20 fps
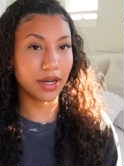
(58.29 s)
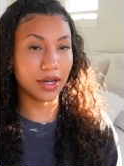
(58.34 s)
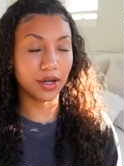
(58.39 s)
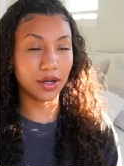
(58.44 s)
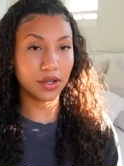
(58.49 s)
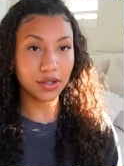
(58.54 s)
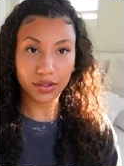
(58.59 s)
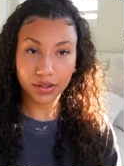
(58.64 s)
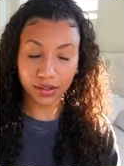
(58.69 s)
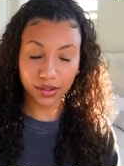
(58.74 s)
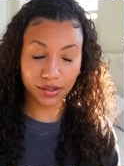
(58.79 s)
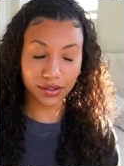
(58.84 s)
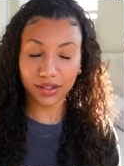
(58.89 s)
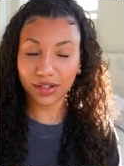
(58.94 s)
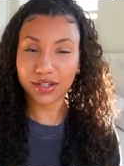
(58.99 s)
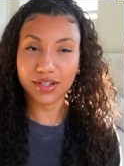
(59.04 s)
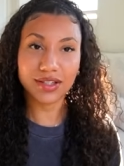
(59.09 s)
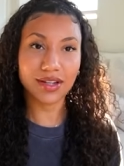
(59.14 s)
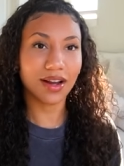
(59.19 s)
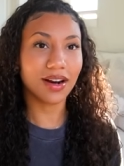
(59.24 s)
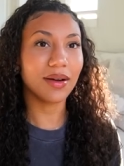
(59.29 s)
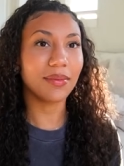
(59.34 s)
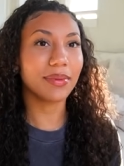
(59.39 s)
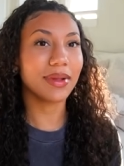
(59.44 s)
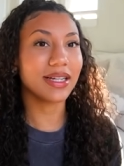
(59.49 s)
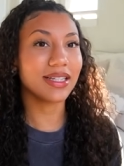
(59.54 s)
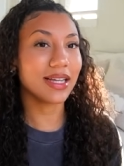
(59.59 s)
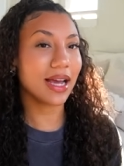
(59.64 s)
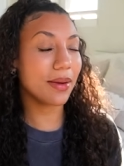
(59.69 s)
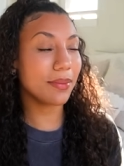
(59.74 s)
Aaron literally just got up
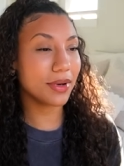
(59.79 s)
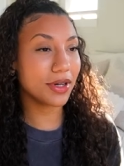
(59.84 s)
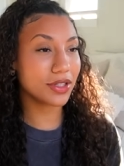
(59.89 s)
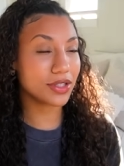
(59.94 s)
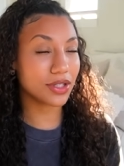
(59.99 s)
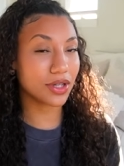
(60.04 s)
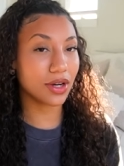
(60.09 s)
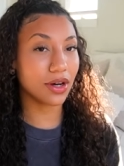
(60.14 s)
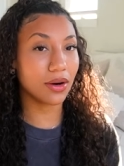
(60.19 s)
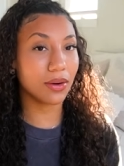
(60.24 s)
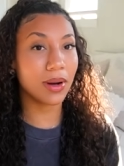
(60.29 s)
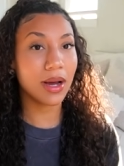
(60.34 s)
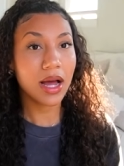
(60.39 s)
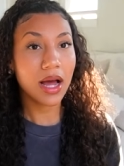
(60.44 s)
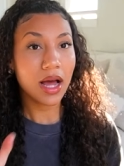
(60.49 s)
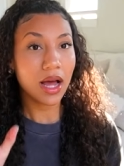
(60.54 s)
like 10 minutes ago.